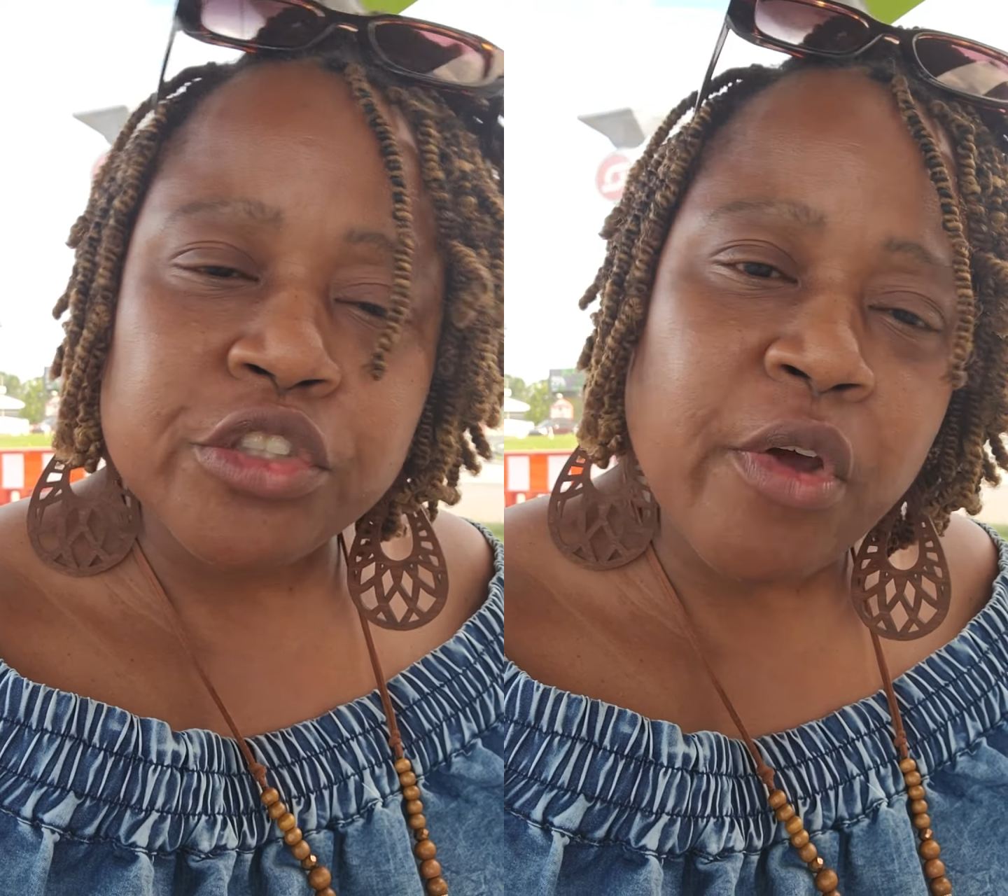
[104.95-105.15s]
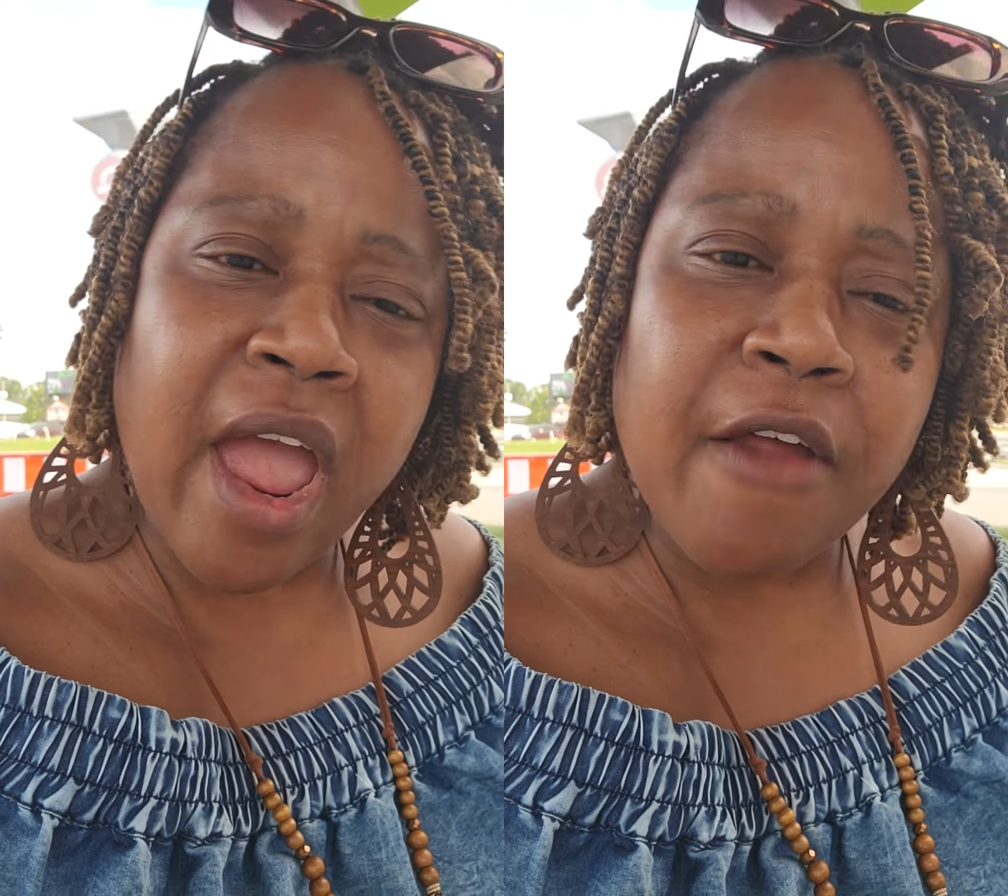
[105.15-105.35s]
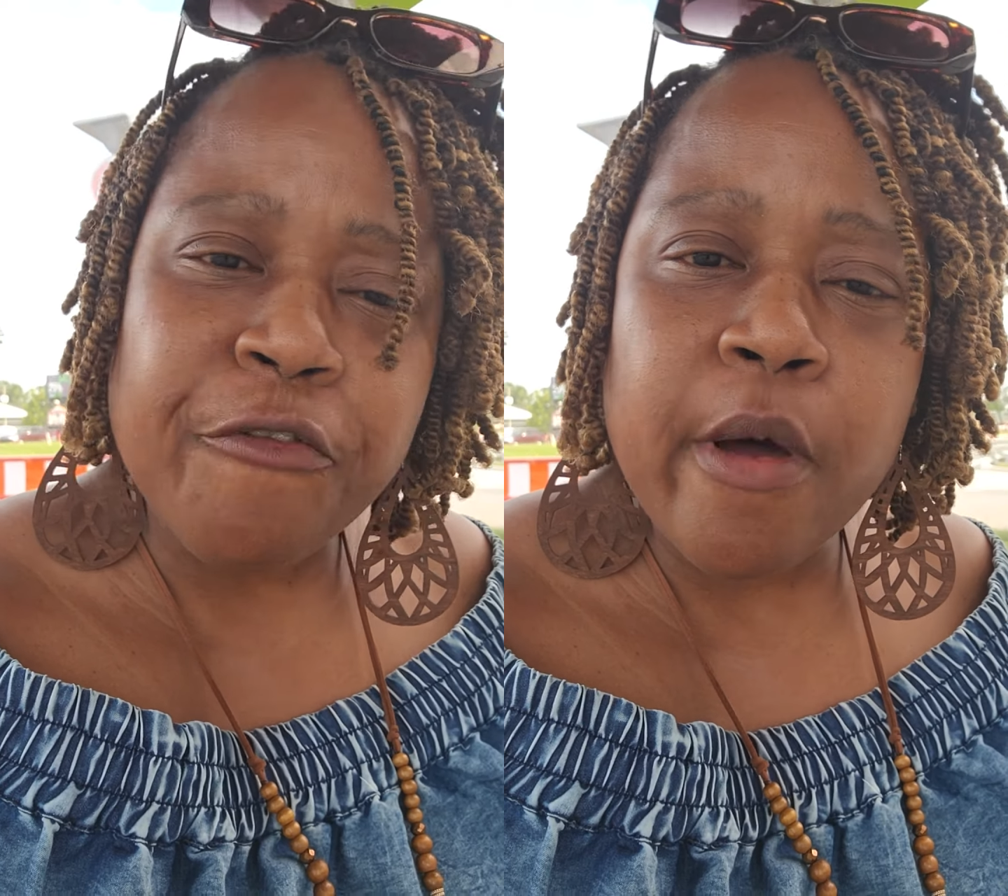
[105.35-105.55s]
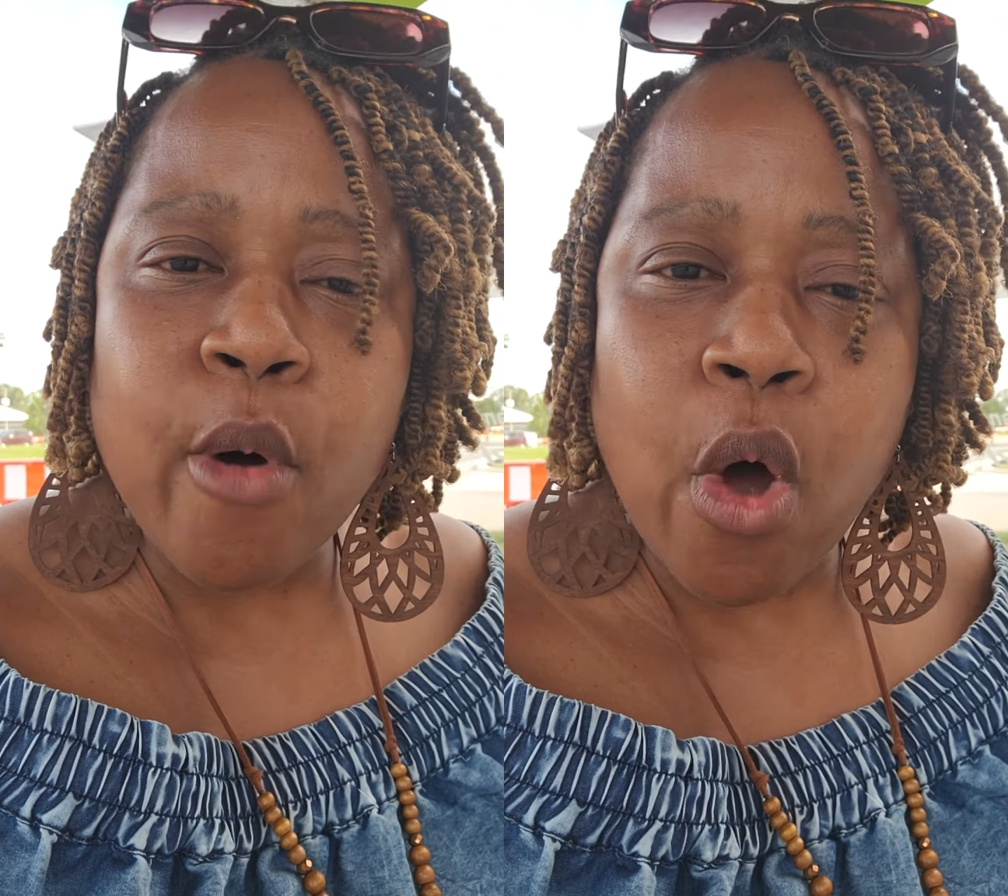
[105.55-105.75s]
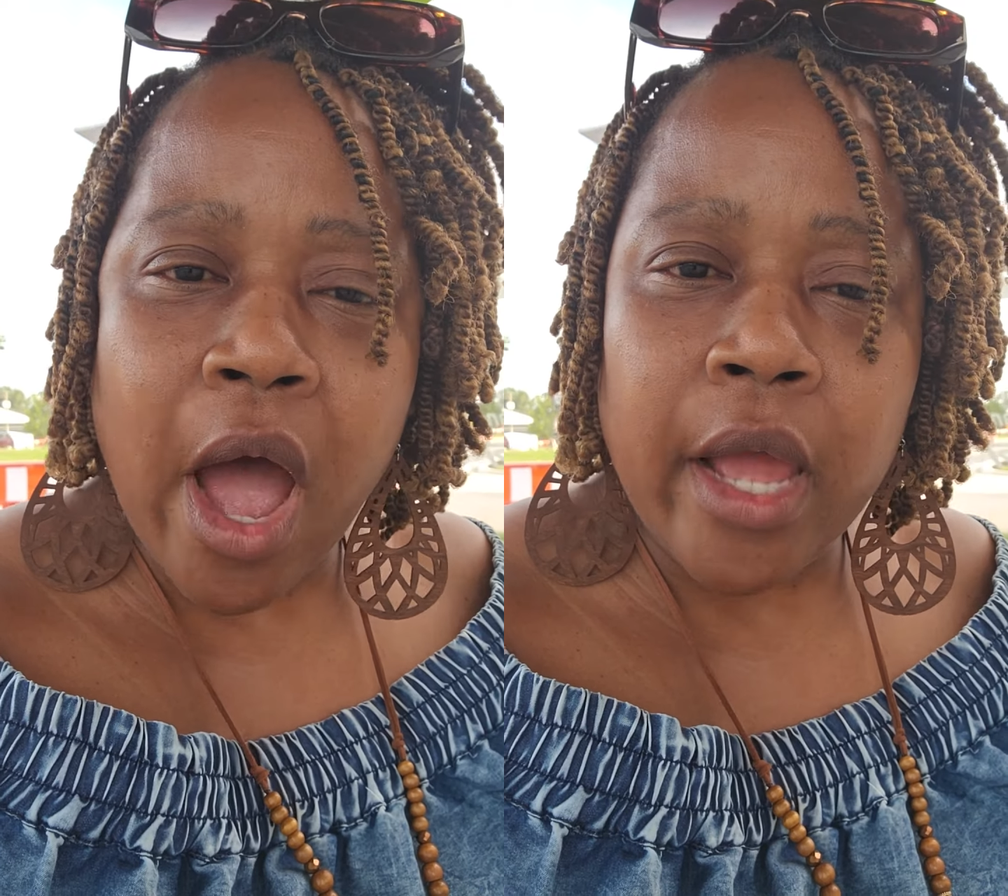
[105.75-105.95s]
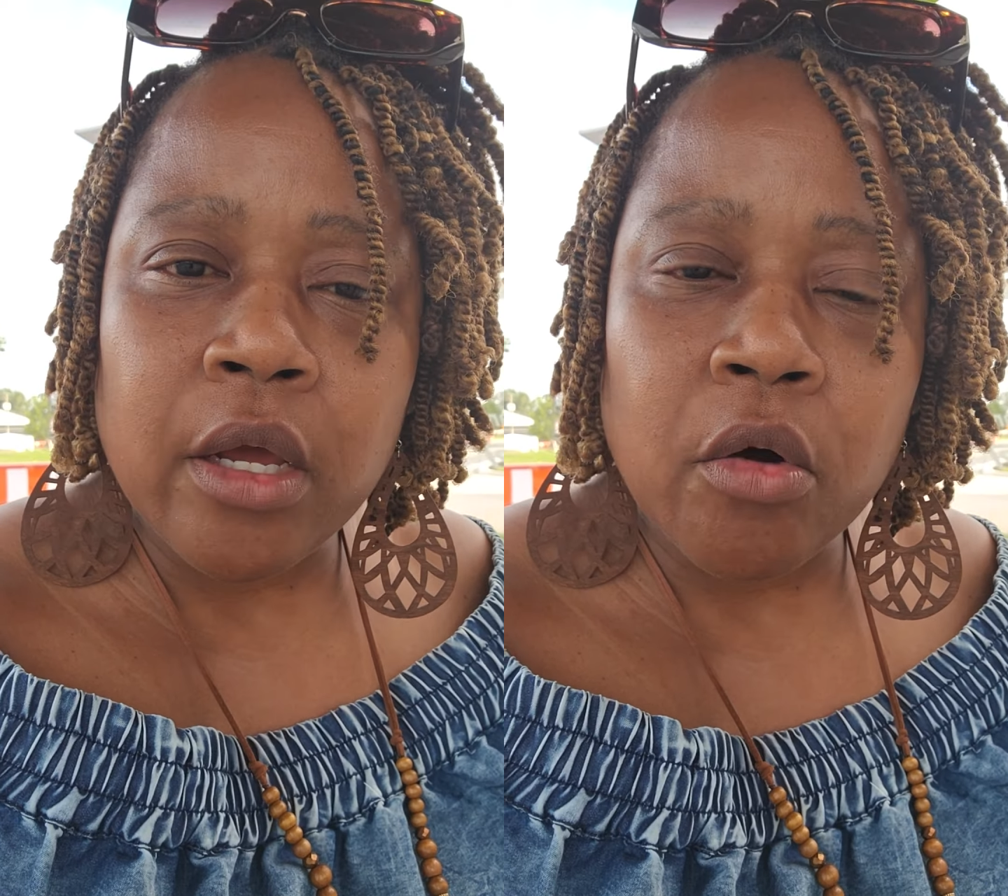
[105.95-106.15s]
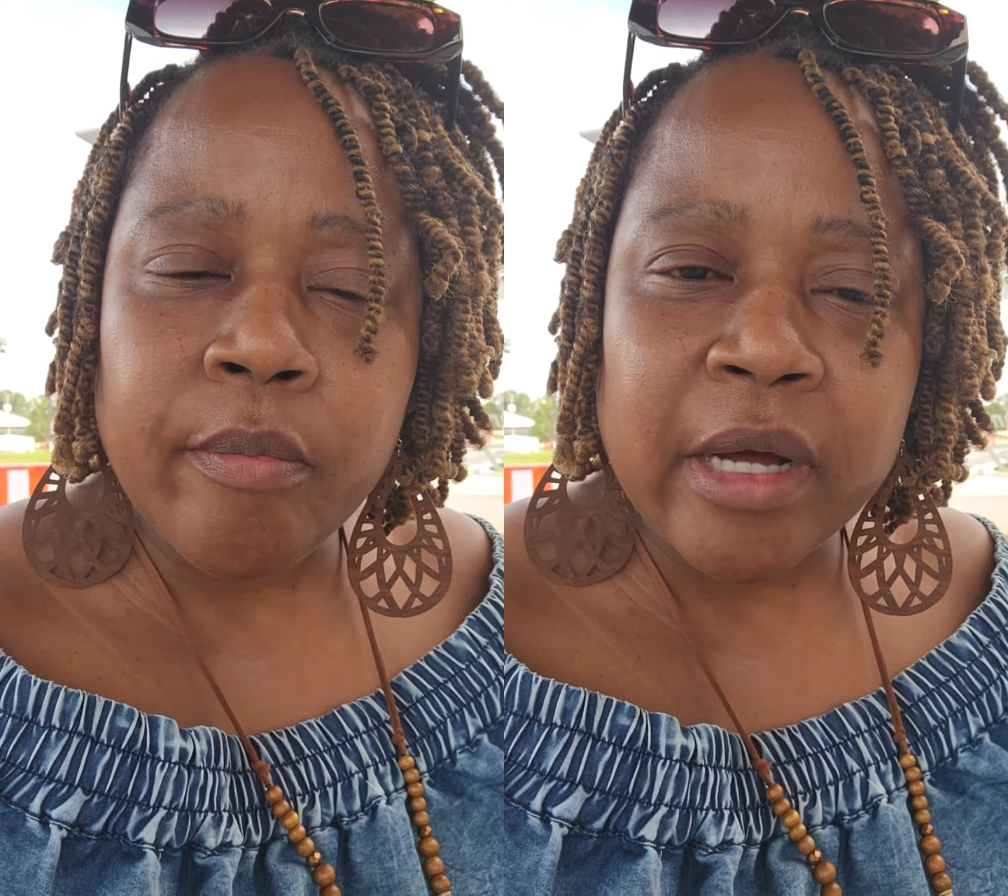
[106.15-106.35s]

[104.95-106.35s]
drive from Ohio,